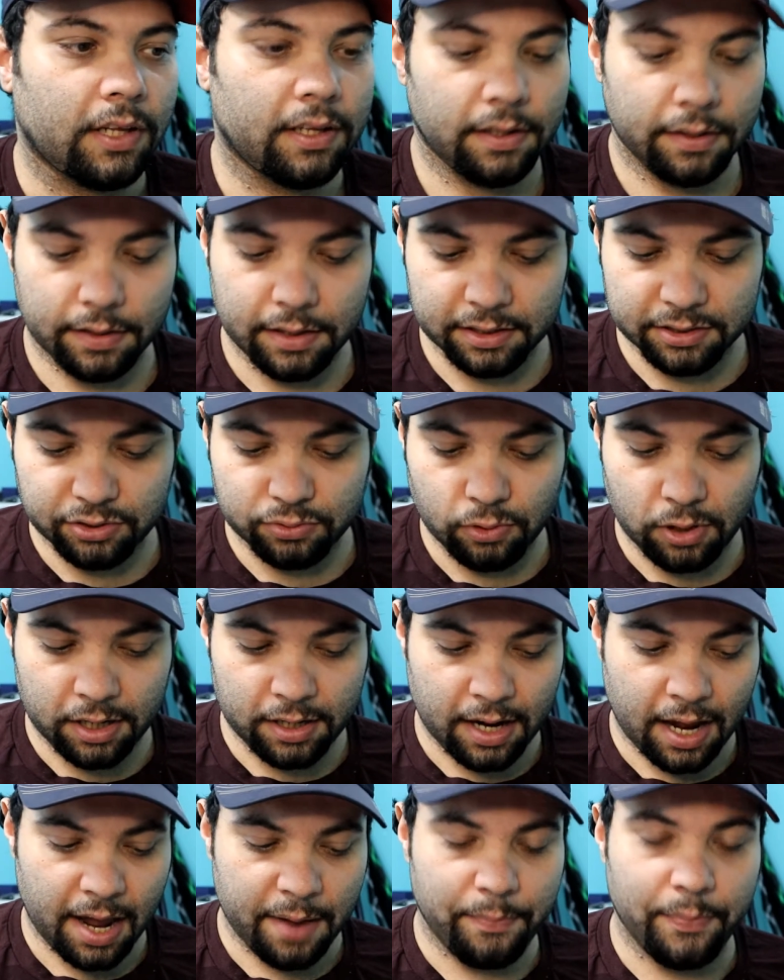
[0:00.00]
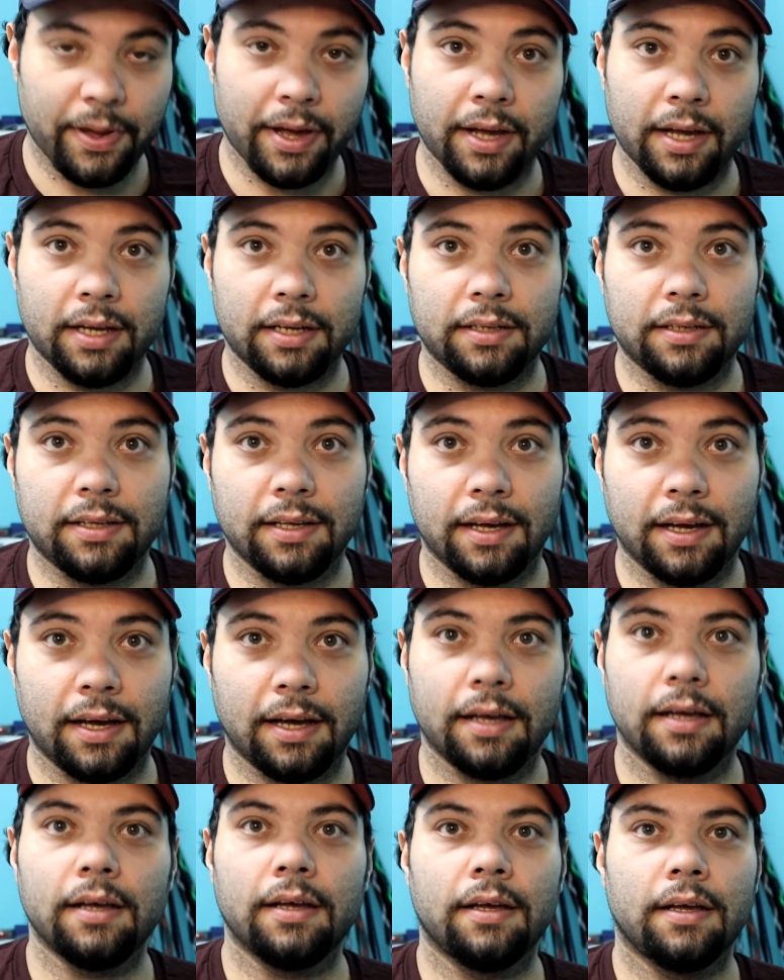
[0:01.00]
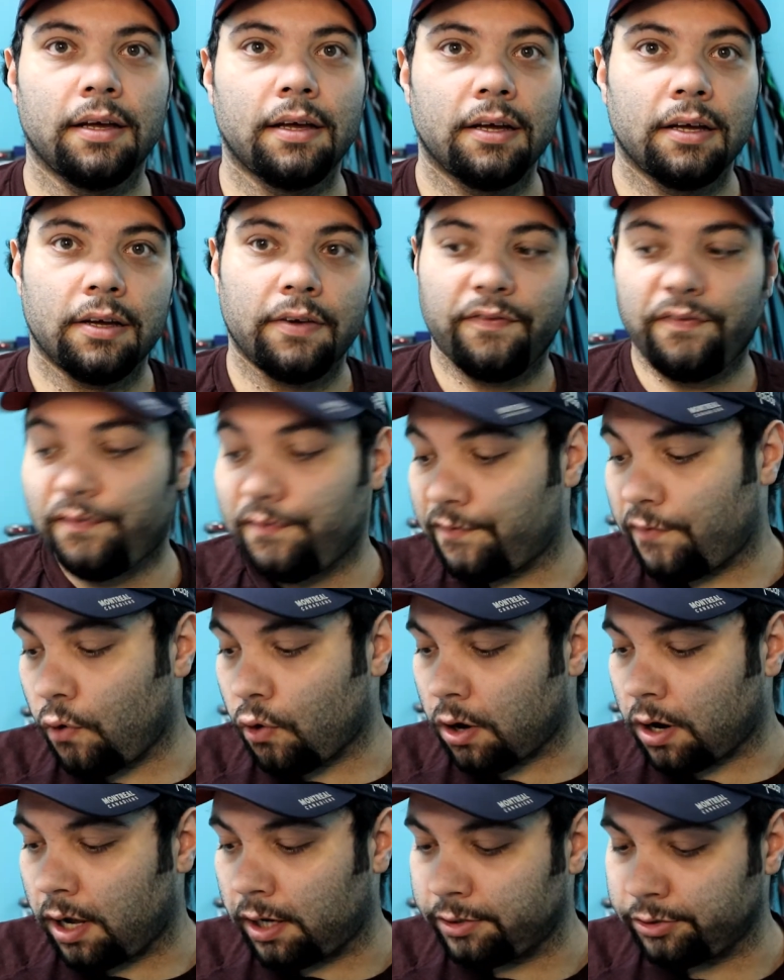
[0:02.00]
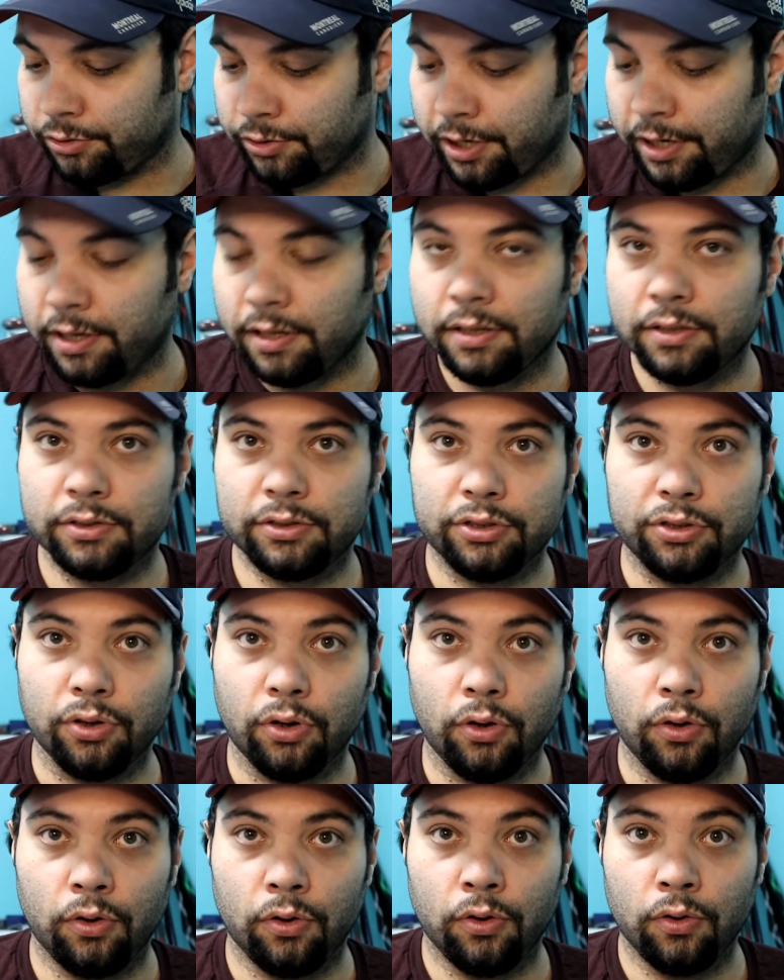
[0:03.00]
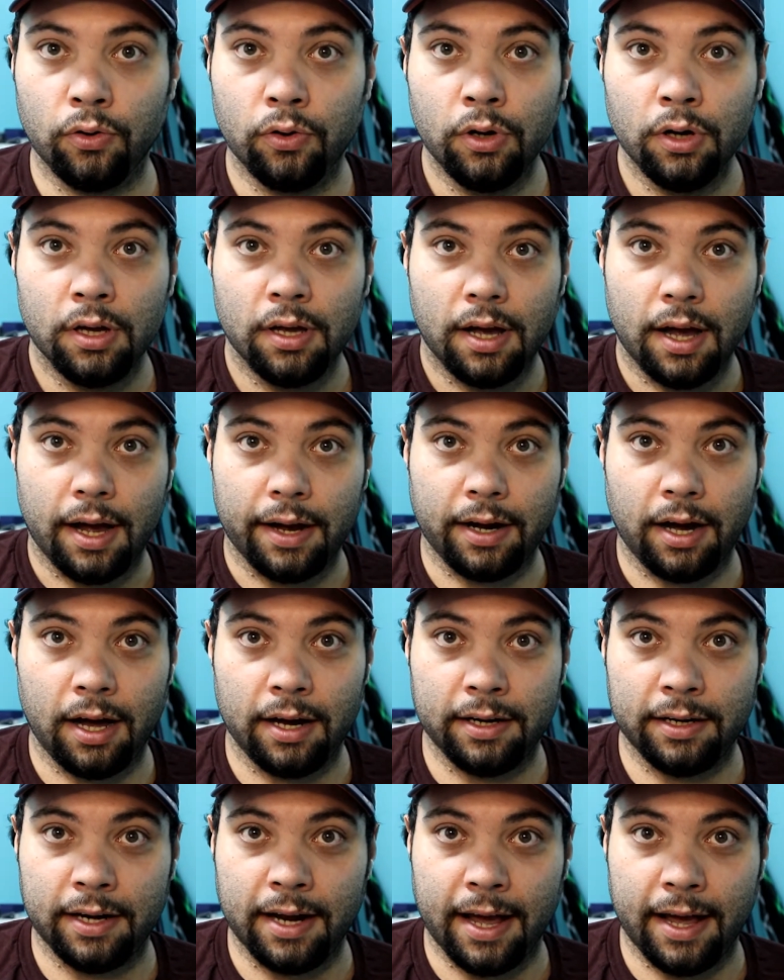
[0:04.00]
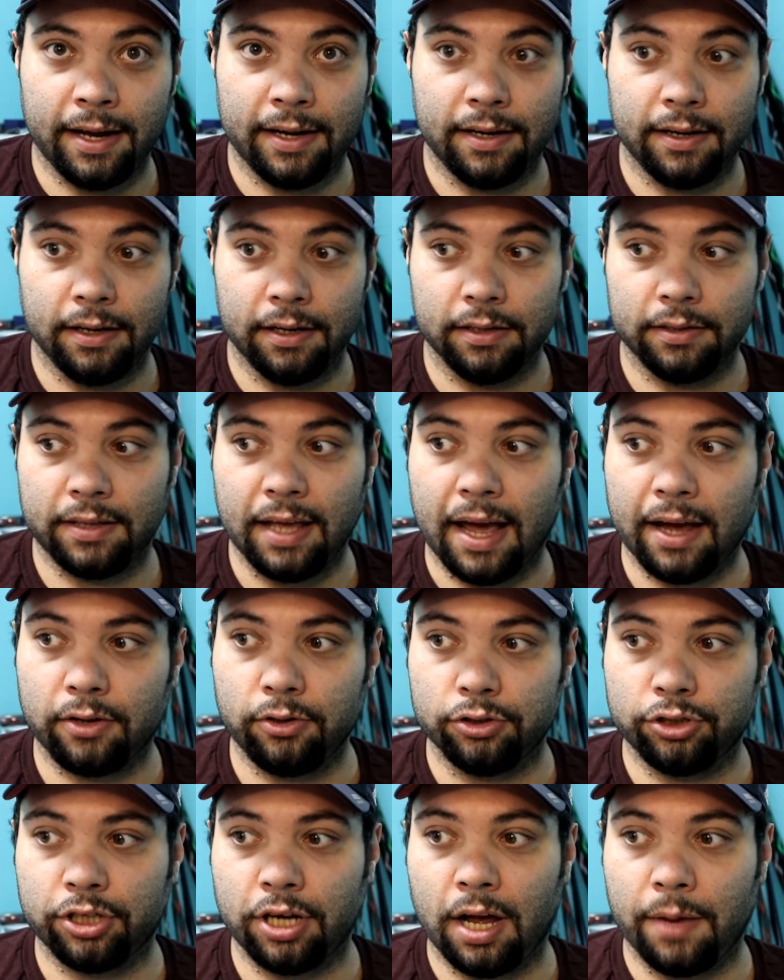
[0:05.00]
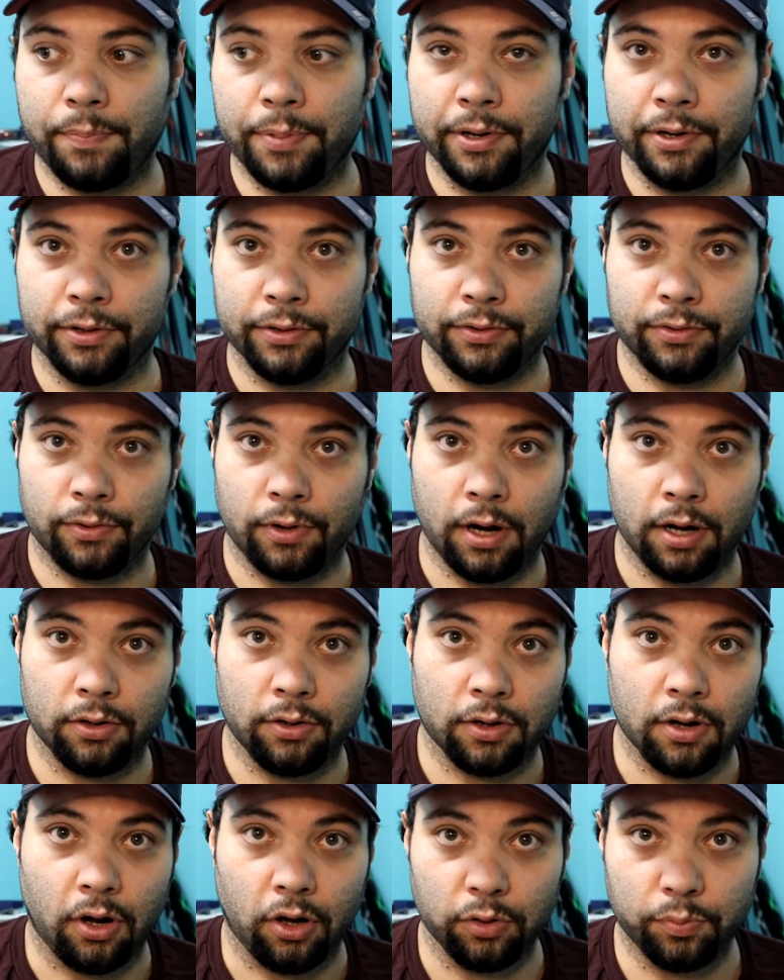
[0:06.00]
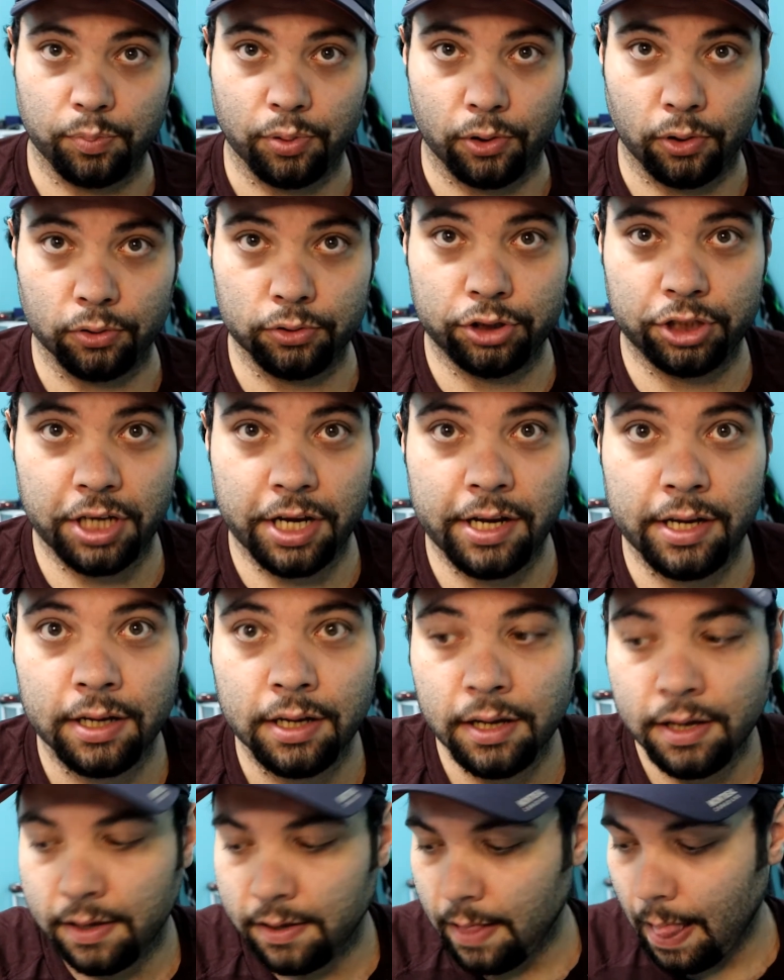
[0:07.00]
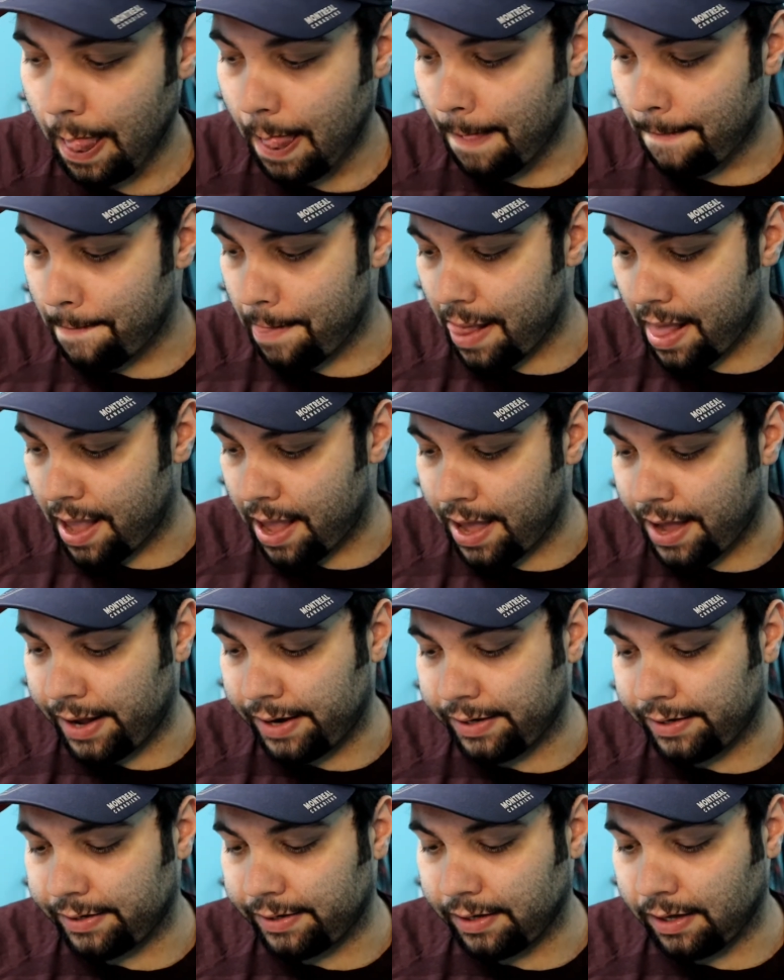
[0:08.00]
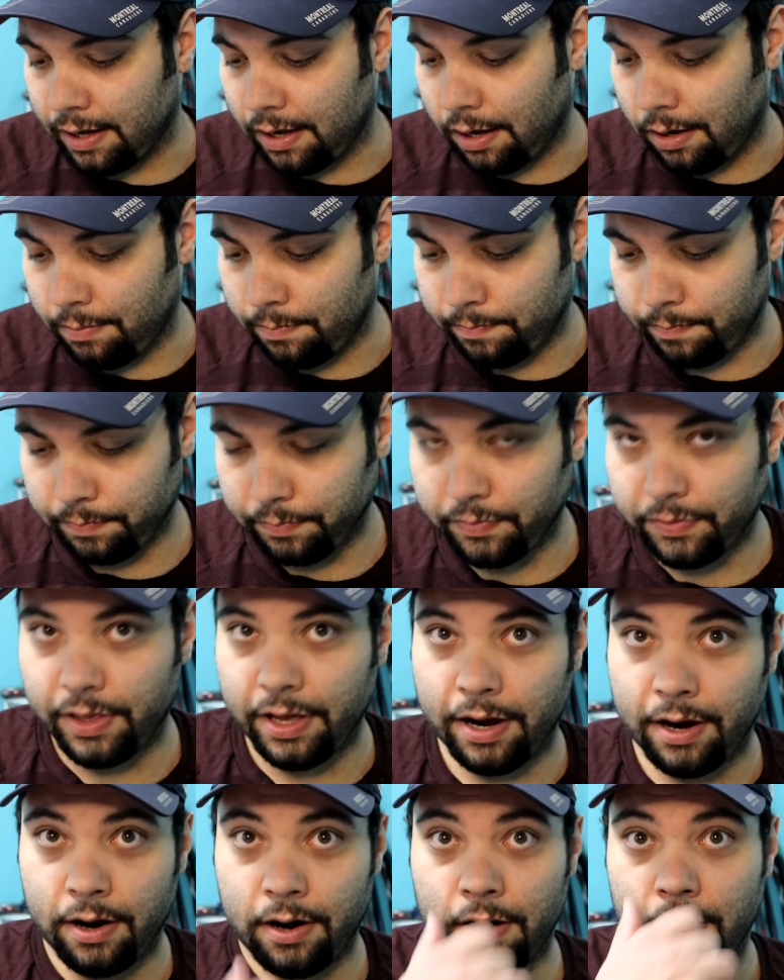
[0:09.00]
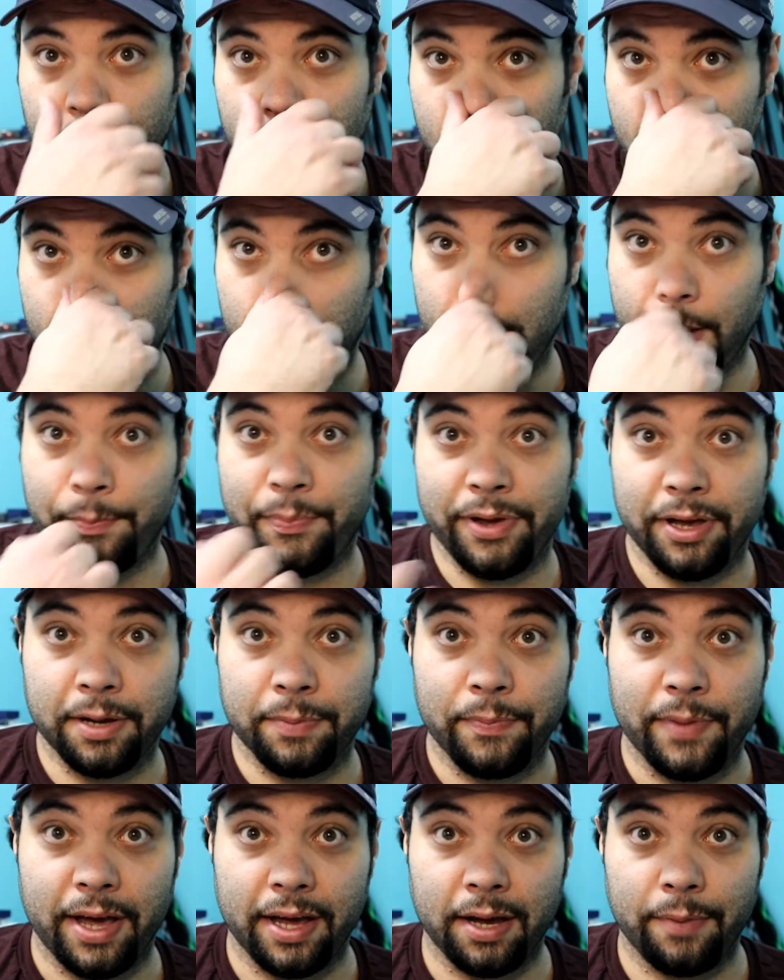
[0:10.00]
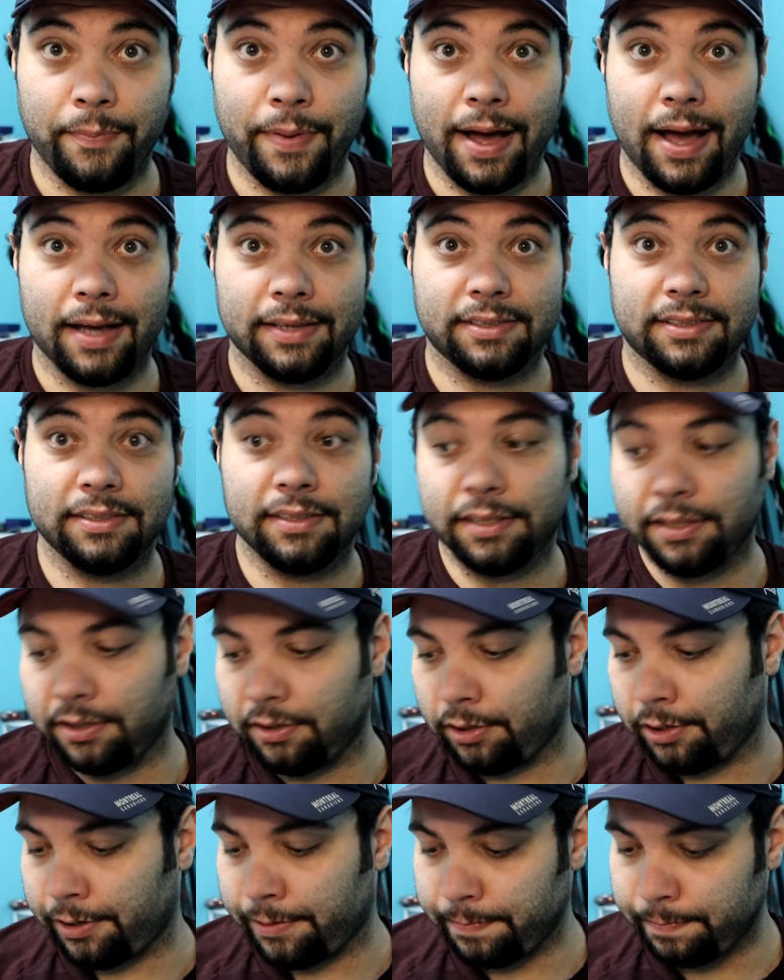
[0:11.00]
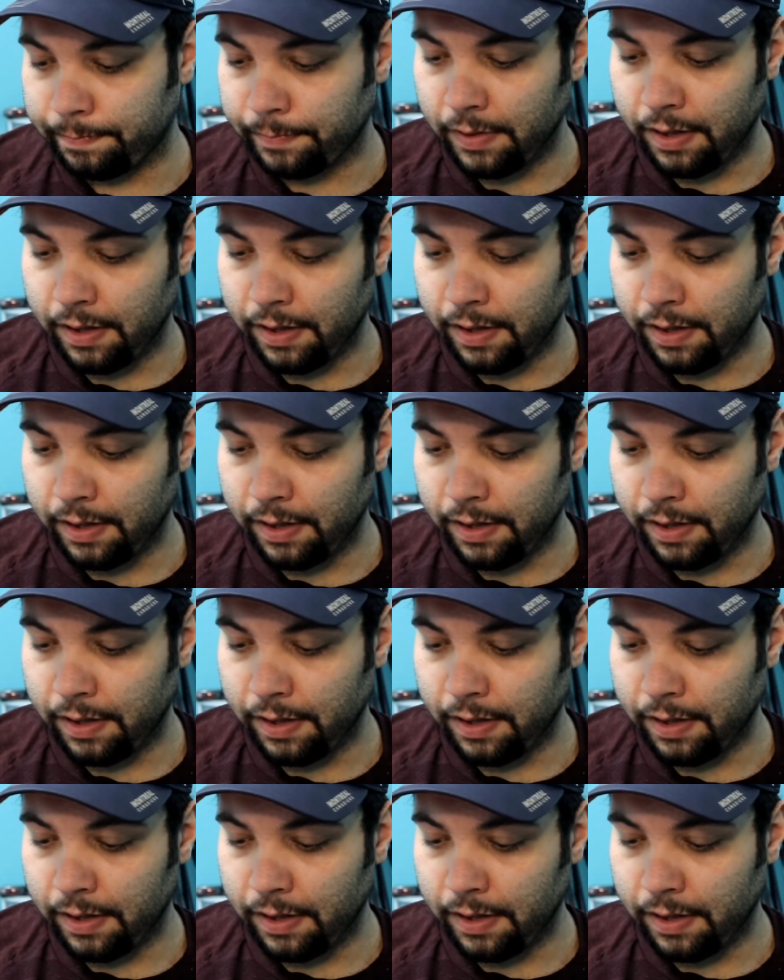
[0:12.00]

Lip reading: this one I paid $400. So I got it at a tackle shop here in Toronto called Pro J, and they're a big Megabass dealer.